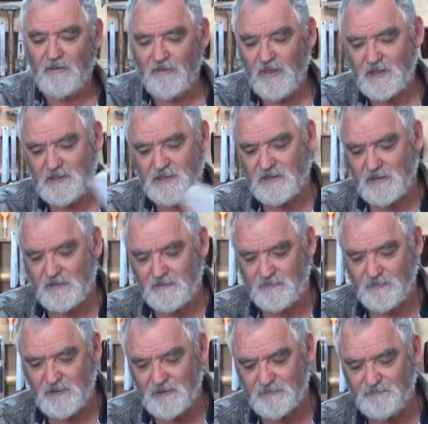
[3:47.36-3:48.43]
That's the,
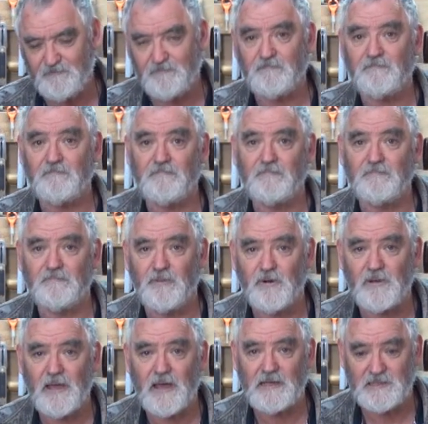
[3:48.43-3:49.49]
the
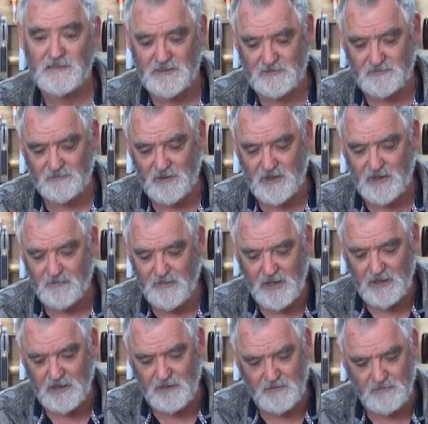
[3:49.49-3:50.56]
bookcase we're going to
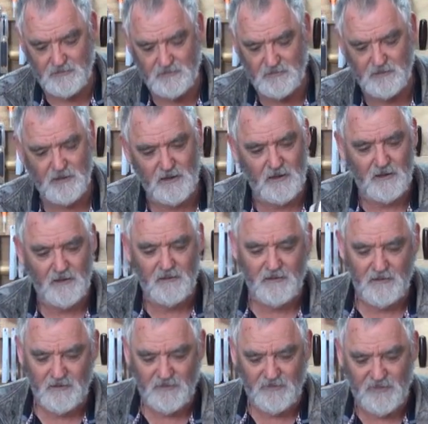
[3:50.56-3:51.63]
make.
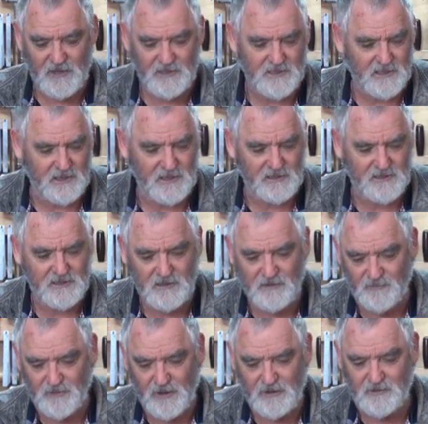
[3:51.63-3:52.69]
That's the list of
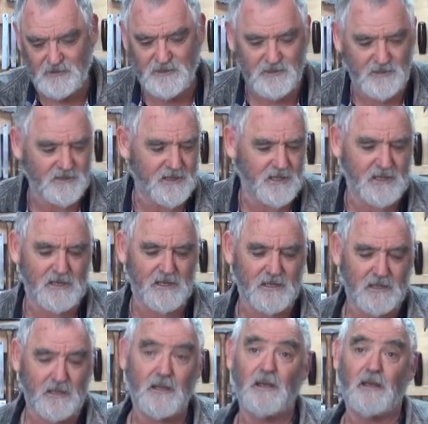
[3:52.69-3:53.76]
components I need.
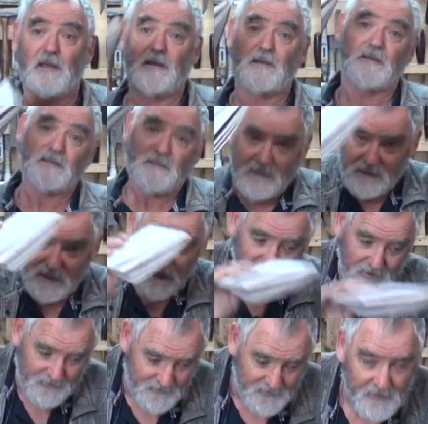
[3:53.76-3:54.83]
So